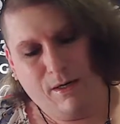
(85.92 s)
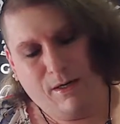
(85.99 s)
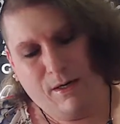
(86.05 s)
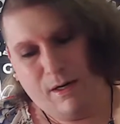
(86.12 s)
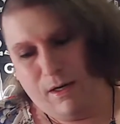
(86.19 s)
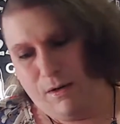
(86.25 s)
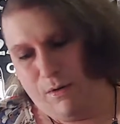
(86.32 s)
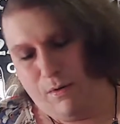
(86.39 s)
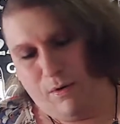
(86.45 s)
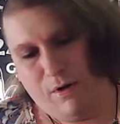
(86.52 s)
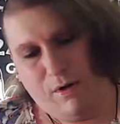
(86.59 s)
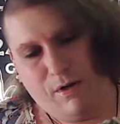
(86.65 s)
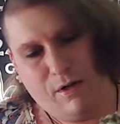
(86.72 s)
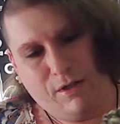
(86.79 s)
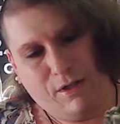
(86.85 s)
Now,
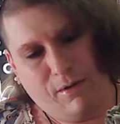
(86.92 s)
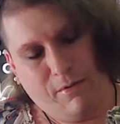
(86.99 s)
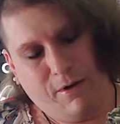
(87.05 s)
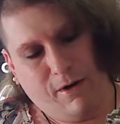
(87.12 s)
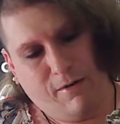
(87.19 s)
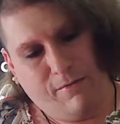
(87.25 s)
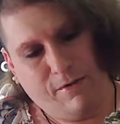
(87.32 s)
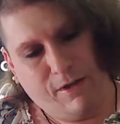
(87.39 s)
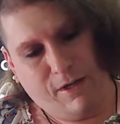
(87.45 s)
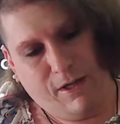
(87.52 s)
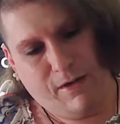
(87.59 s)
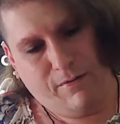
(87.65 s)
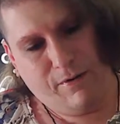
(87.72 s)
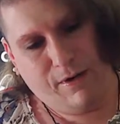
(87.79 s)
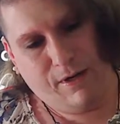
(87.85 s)
something of
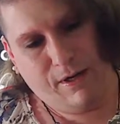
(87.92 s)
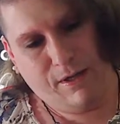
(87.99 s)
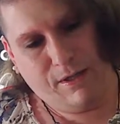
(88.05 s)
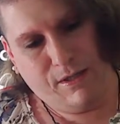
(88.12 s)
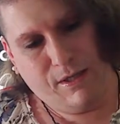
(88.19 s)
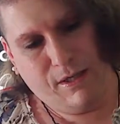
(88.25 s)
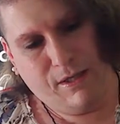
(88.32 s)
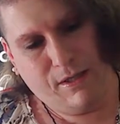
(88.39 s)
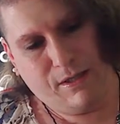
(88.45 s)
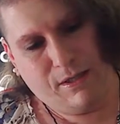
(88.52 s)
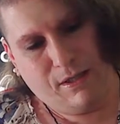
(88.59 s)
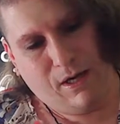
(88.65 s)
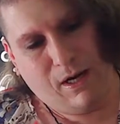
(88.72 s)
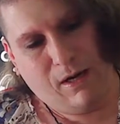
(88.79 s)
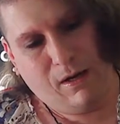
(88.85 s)
significance is
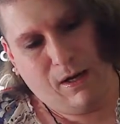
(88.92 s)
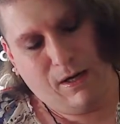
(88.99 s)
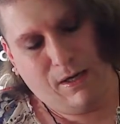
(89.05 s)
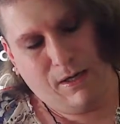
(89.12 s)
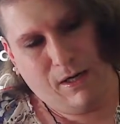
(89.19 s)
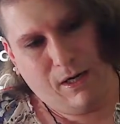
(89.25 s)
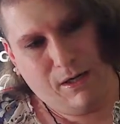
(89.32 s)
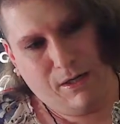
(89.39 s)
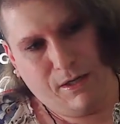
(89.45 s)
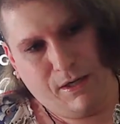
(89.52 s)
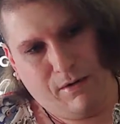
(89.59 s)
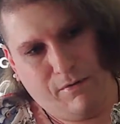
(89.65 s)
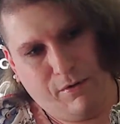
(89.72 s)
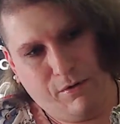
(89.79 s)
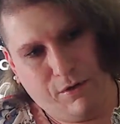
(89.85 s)
I like the idea
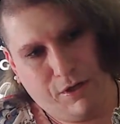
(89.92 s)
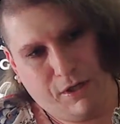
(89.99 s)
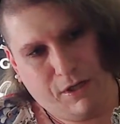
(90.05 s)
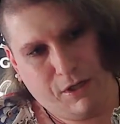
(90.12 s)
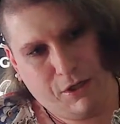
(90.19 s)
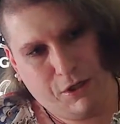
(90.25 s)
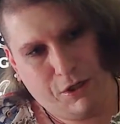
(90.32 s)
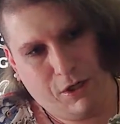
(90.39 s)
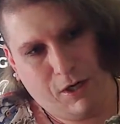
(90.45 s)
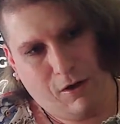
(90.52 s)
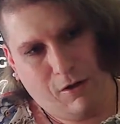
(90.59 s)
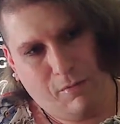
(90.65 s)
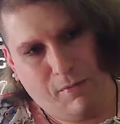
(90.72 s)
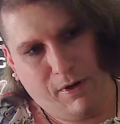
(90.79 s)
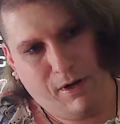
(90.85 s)
of using the
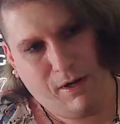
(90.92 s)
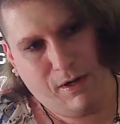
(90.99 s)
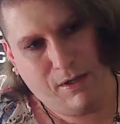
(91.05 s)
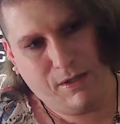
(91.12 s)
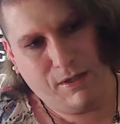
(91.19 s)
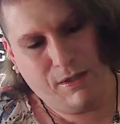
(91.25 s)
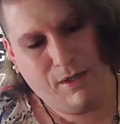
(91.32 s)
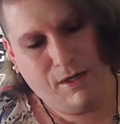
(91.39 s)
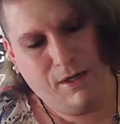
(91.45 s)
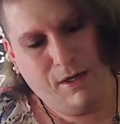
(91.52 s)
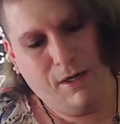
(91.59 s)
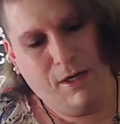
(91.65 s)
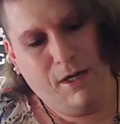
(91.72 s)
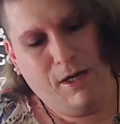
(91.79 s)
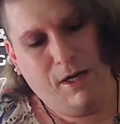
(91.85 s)
shell because
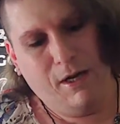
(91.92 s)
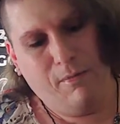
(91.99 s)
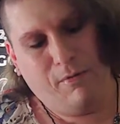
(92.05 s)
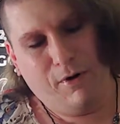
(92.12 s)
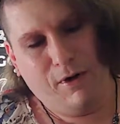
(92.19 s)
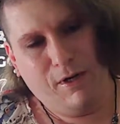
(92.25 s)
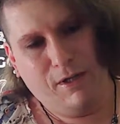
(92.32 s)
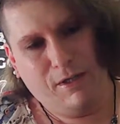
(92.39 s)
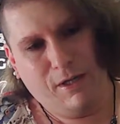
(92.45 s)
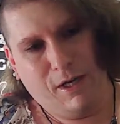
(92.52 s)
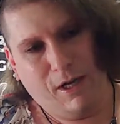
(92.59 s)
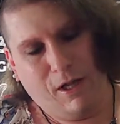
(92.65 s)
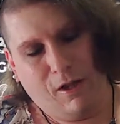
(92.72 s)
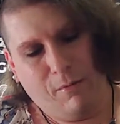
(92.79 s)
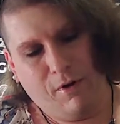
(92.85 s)
it brings the
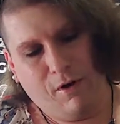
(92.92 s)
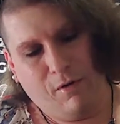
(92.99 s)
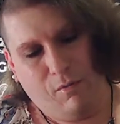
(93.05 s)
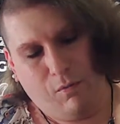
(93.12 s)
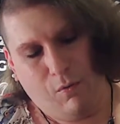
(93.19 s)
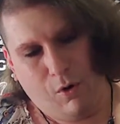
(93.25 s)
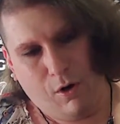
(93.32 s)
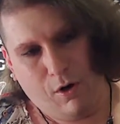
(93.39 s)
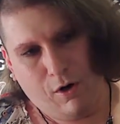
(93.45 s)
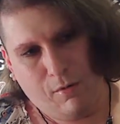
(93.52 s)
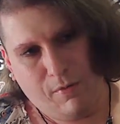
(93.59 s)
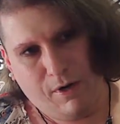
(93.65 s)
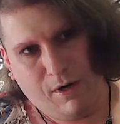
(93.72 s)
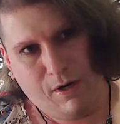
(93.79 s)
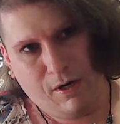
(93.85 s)
element of water
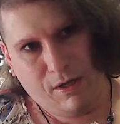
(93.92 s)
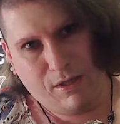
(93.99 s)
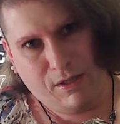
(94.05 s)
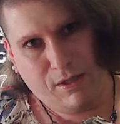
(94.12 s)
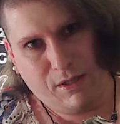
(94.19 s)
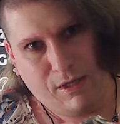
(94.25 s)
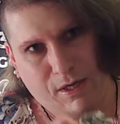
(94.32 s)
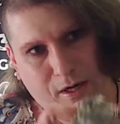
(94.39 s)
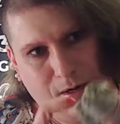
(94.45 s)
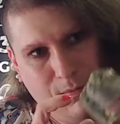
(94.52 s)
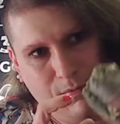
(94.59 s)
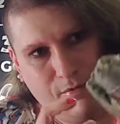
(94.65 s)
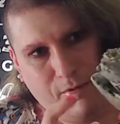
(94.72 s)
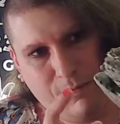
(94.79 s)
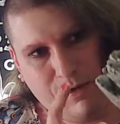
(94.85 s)
because that
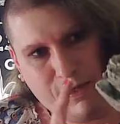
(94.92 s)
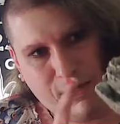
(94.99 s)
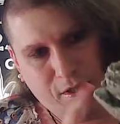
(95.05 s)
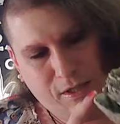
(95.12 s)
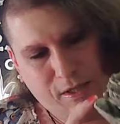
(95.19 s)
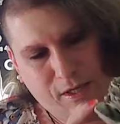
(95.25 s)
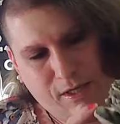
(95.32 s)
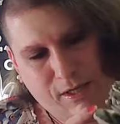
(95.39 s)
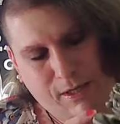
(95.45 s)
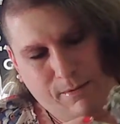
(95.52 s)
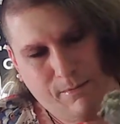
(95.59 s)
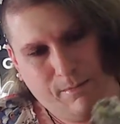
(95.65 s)
comes from the sea.